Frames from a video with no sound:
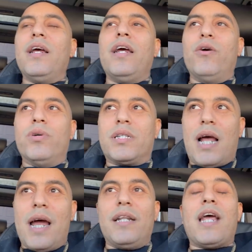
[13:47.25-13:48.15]
It was
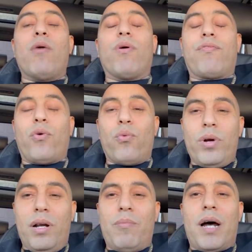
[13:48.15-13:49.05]
like they were for
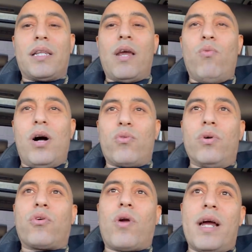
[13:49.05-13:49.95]
real about they walk
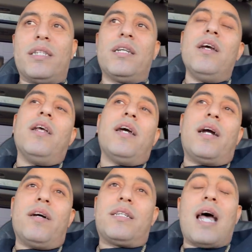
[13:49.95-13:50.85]
with Christ. And
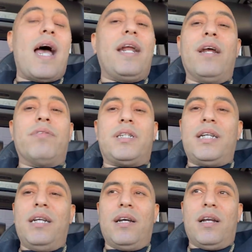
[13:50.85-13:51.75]
I, was, I had never
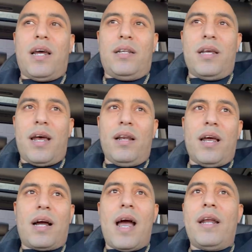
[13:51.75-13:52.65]
seen nothing like that.
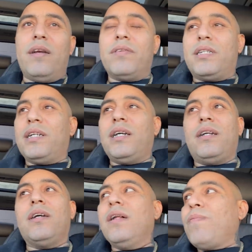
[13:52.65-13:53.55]
Like I had never
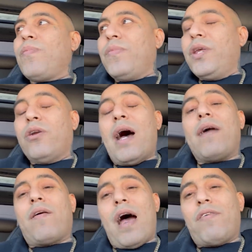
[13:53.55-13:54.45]
seen, you know, I,
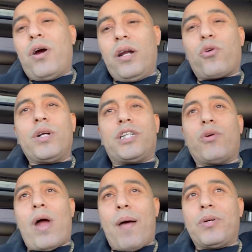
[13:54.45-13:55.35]
have heard of Christian
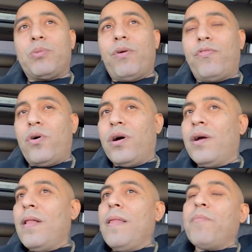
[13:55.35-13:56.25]
rappers before,
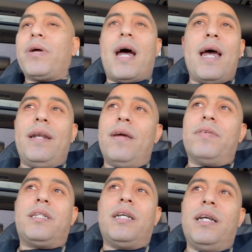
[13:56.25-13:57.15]
but I had never
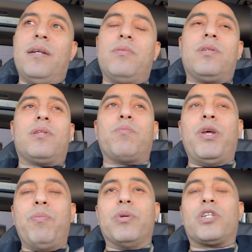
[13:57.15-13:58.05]
seen
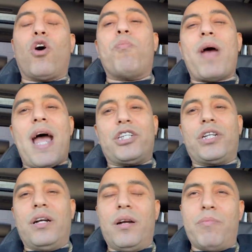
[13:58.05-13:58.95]
people so
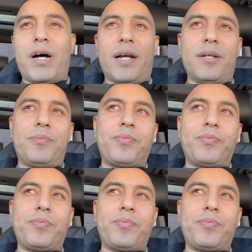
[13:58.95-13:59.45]
passionate about it.